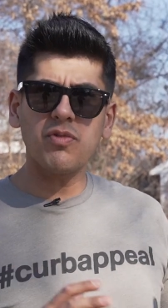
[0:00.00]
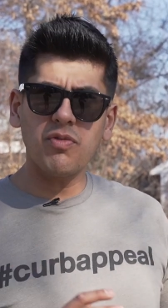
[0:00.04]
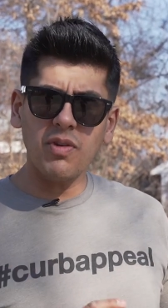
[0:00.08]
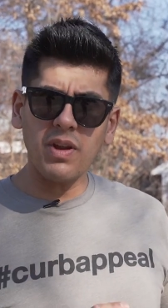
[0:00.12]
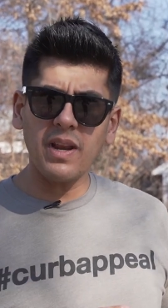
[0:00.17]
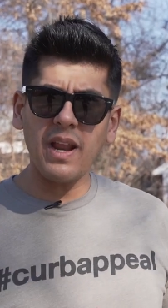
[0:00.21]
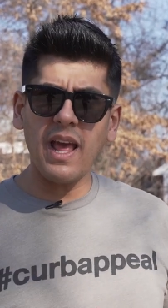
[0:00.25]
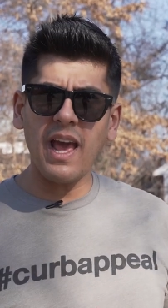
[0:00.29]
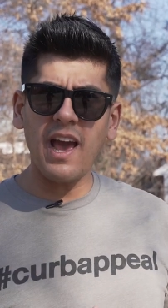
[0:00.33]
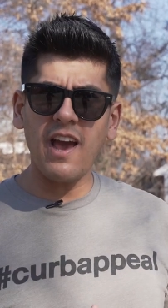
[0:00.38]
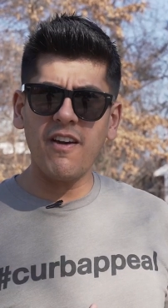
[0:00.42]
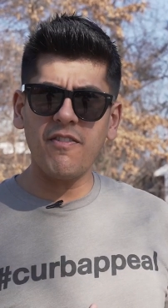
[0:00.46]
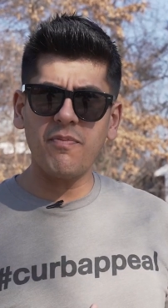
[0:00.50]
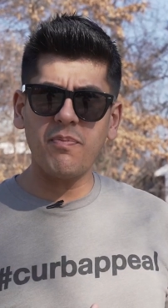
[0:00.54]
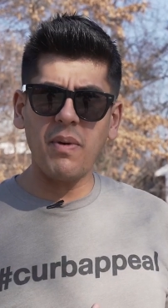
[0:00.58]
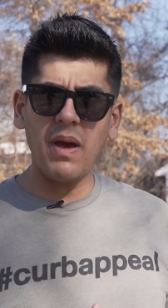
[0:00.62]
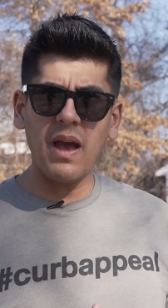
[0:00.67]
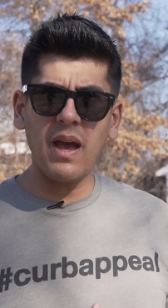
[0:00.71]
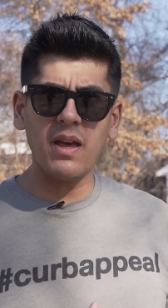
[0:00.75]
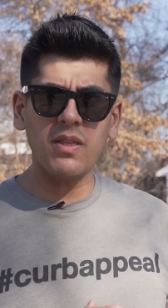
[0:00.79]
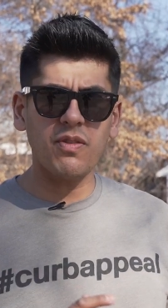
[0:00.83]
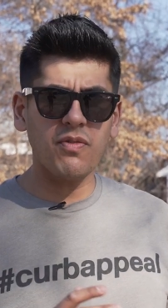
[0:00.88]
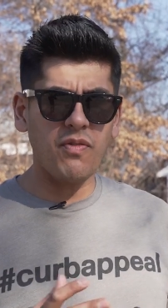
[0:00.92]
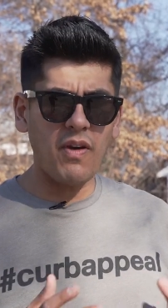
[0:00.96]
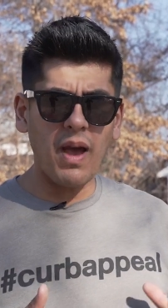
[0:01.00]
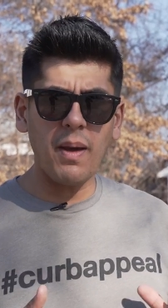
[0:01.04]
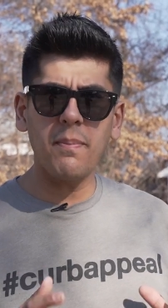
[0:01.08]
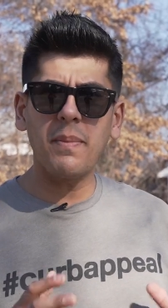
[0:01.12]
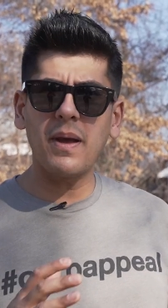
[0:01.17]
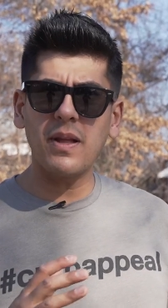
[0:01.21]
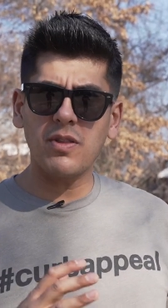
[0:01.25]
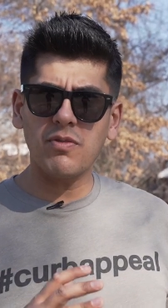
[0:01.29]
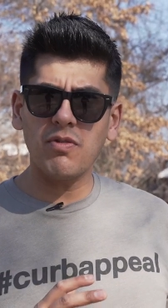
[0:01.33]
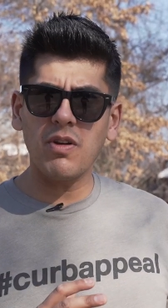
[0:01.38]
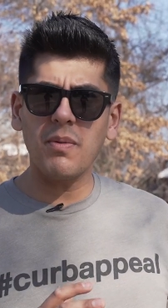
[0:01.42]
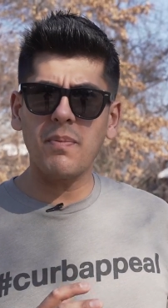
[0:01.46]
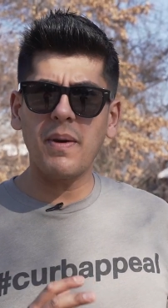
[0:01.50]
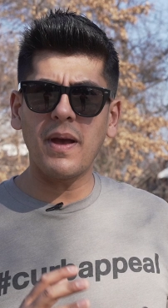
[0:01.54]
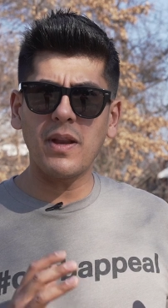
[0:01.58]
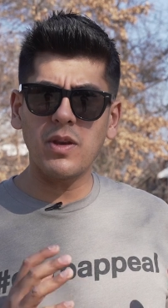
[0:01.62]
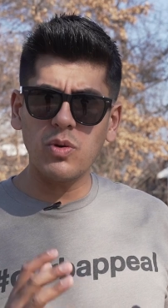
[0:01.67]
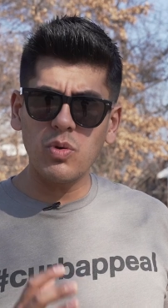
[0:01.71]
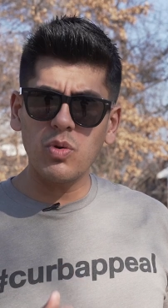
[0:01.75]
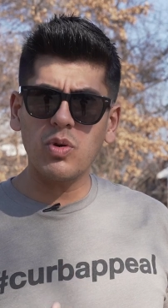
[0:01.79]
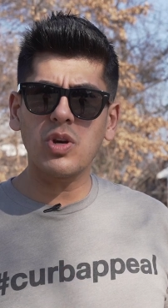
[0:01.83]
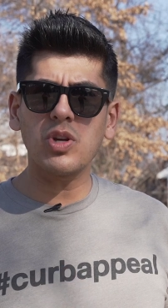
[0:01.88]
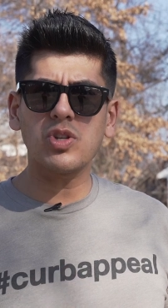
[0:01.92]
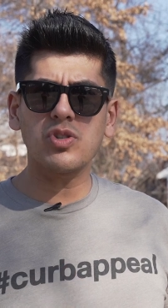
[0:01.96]
three and a half bath, five bed, three bed,
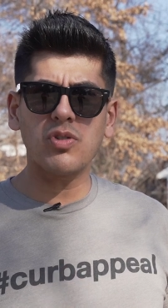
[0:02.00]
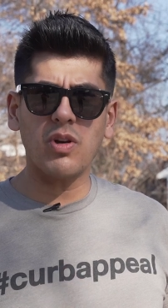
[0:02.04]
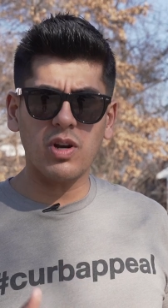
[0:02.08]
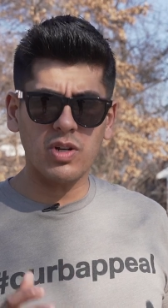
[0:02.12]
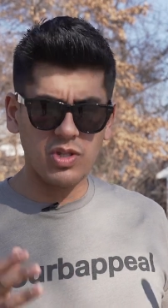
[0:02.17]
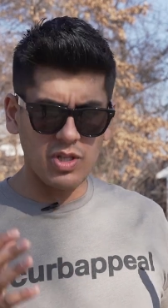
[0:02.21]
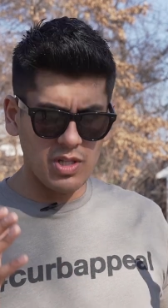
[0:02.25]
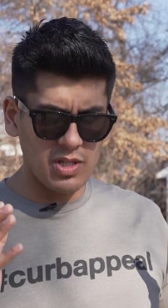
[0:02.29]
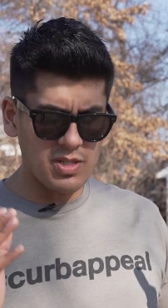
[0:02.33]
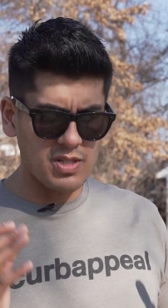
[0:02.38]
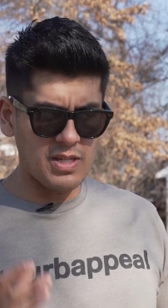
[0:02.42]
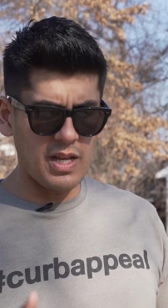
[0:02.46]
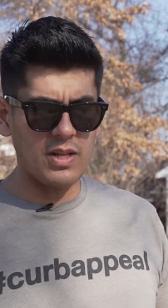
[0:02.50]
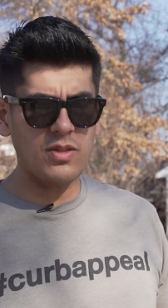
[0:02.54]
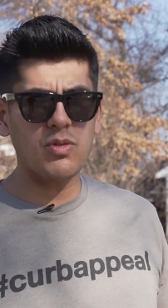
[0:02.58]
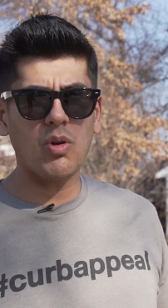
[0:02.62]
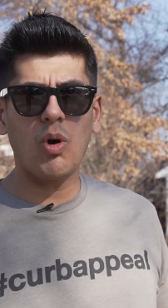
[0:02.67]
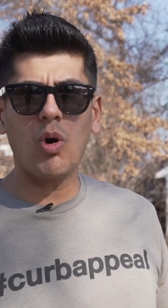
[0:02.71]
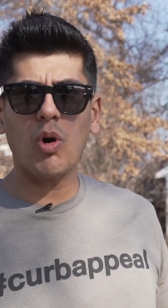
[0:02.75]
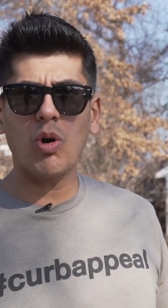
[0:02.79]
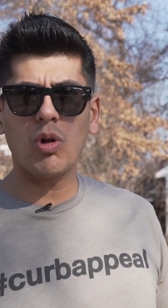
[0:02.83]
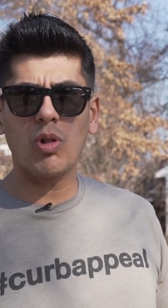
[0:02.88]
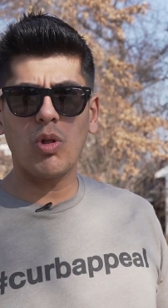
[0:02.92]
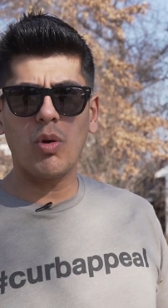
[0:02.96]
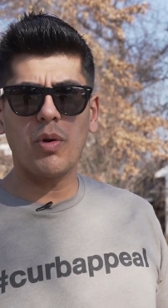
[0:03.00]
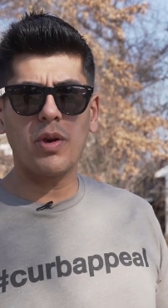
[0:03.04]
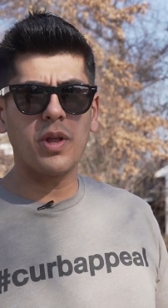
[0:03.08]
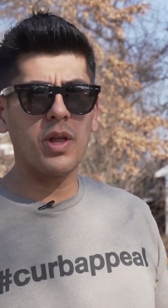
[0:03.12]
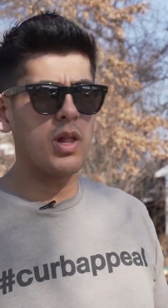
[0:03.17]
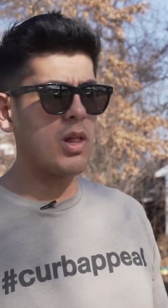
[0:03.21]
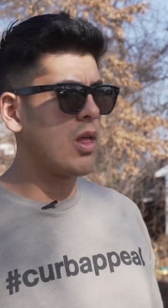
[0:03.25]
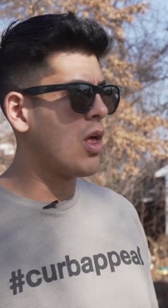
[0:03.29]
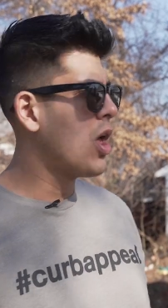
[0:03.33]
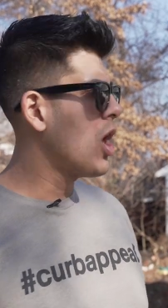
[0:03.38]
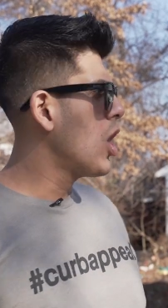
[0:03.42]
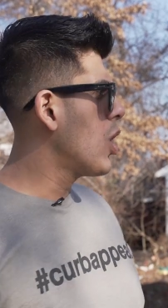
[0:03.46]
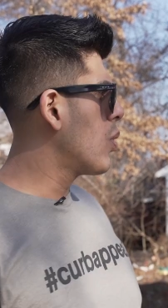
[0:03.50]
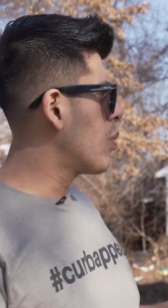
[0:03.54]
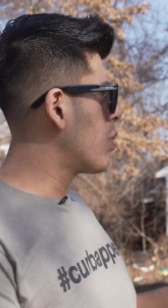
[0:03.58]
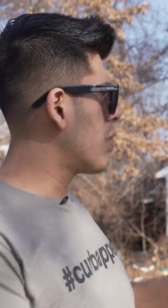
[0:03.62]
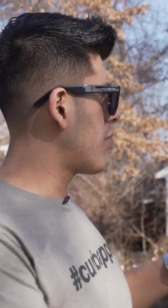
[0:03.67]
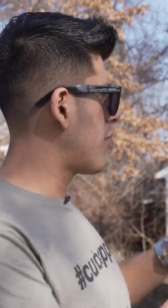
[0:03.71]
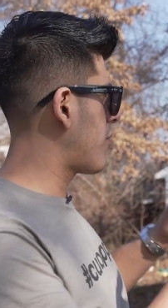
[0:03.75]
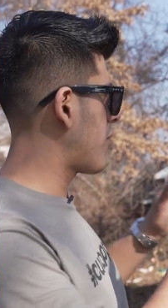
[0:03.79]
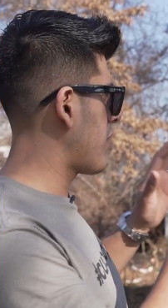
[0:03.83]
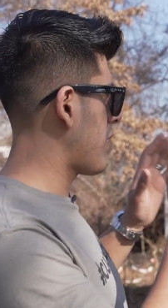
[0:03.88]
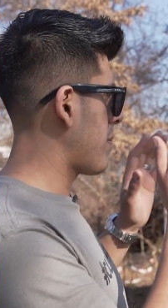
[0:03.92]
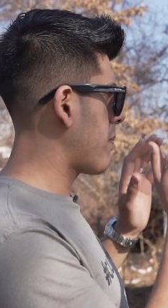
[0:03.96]
new construction, center Hall Colonial
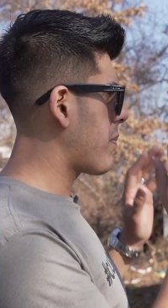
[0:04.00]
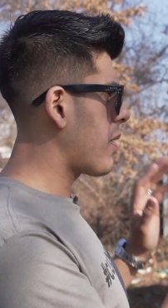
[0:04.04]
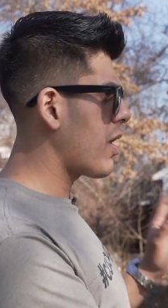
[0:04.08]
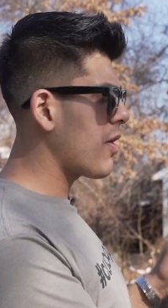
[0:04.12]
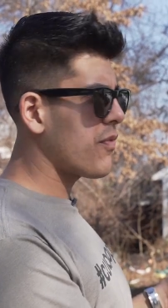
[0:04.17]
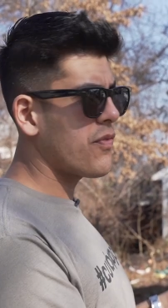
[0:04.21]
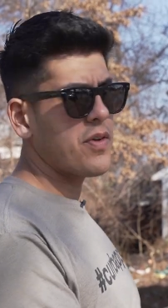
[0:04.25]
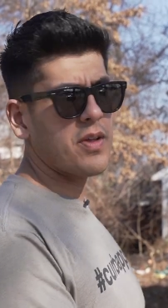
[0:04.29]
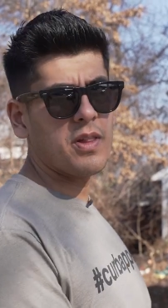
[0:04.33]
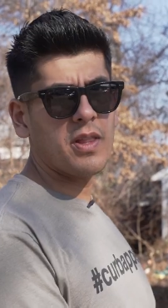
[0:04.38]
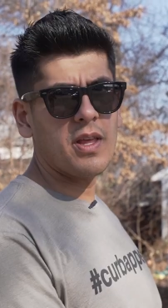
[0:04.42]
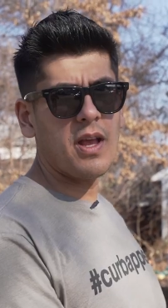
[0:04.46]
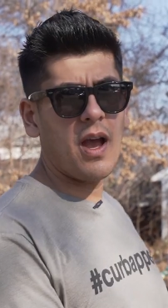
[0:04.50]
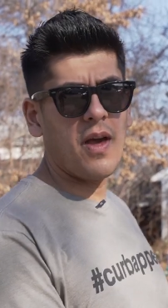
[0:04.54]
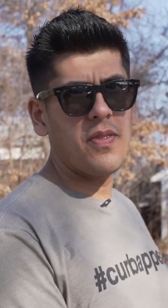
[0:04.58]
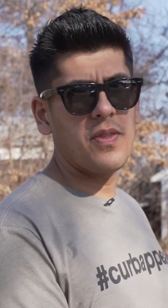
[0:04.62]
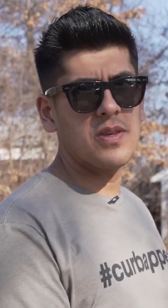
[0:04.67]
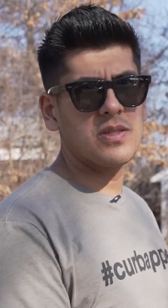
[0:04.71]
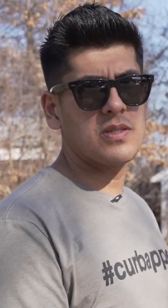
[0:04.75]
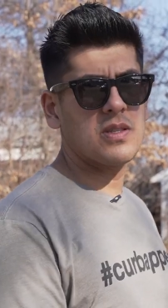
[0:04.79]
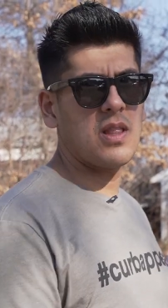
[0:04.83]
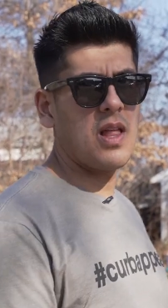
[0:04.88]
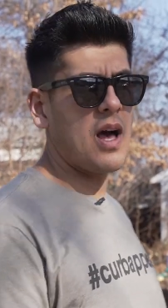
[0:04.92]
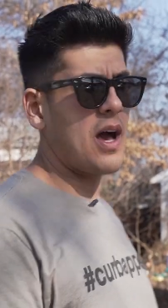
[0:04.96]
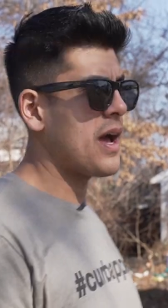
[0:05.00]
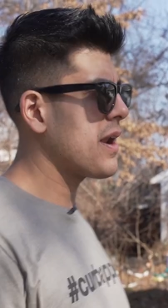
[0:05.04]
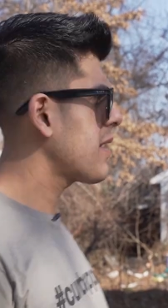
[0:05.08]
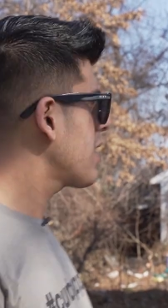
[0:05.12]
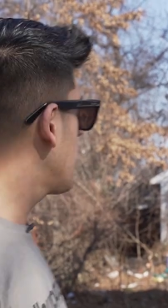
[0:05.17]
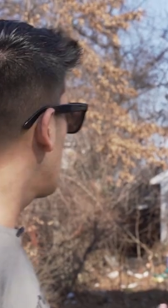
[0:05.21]
would fit perfectly on this lot.